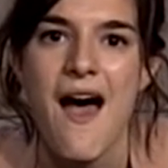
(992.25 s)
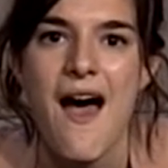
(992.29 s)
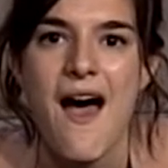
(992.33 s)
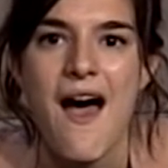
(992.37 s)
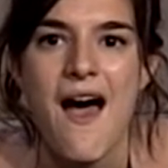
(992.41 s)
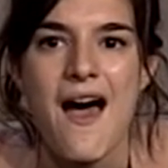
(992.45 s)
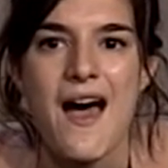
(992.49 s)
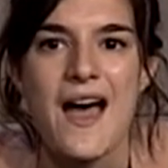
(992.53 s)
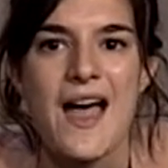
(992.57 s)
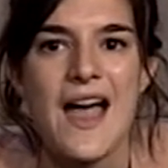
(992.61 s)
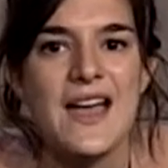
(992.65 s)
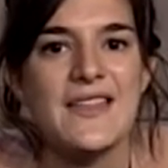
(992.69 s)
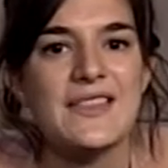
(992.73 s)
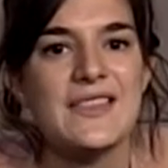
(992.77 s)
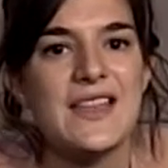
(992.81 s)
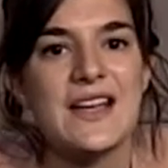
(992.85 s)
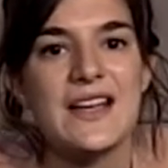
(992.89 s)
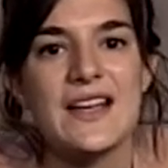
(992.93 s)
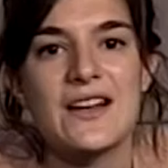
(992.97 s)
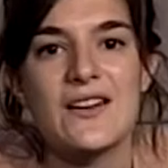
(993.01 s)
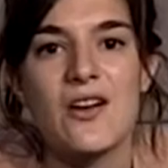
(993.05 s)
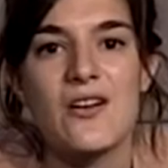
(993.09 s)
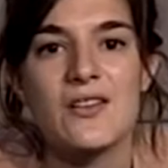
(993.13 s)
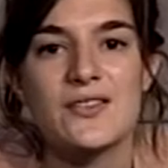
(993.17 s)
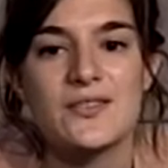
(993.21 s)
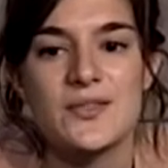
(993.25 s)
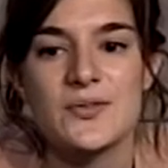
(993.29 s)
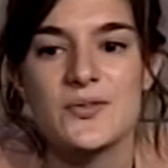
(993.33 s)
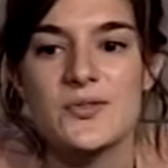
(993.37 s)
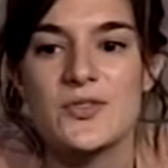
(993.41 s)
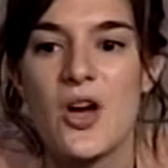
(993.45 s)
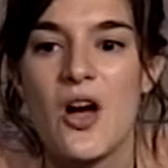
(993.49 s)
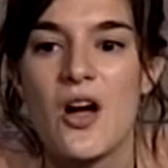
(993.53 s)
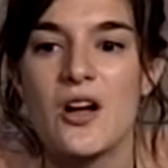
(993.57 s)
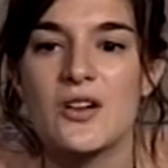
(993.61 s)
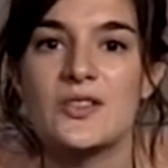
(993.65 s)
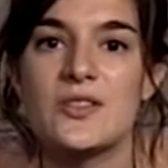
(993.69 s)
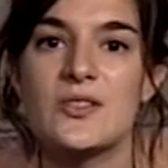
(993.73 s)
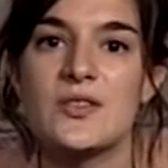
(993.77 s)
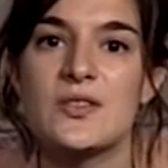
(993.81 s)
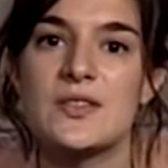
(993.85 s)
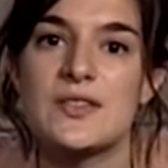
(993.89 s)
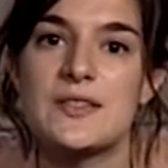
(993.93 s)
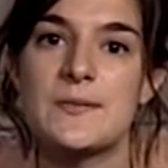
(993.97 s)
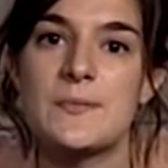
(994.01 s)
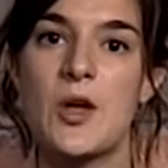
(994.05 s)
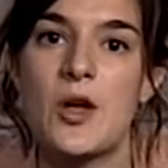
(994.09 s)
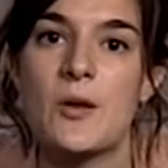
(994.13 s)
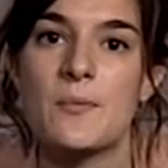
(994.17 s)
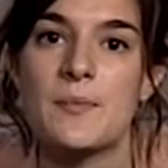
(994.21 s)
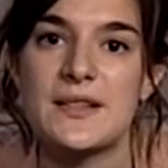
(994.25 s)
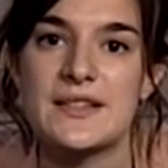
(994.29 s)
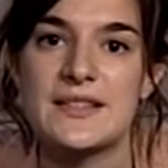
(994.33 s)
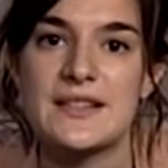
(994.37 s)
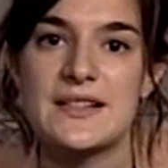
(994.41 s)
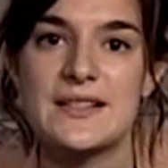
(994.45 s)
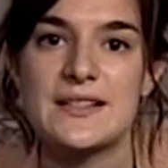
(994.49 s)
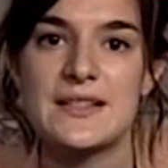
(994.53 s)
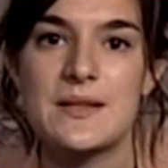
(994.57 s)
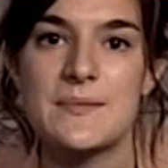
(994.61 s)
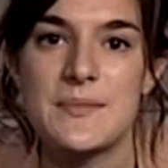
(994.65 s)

uh, and they can also talk to the Small Business